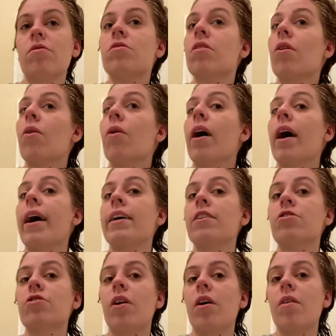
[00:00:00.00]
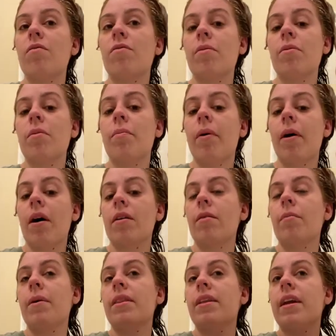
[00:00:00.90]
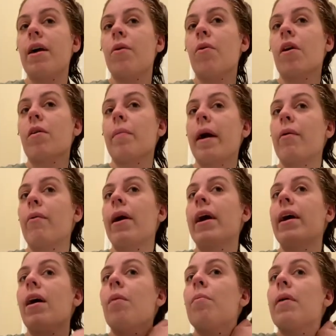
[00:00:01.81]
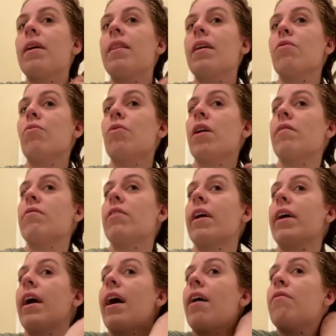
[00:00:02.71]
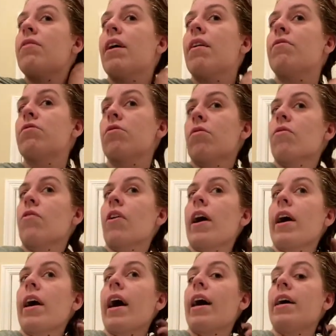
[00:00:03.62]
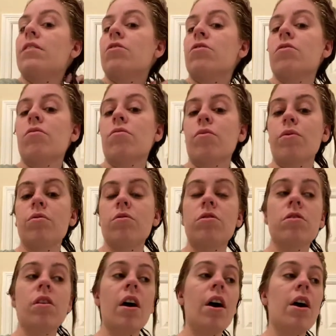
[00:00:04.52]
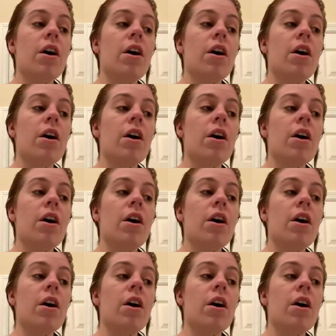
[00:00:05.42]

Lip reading: So I start from the bottom and then I work my way up, and then whatever I have left over I add to the roots,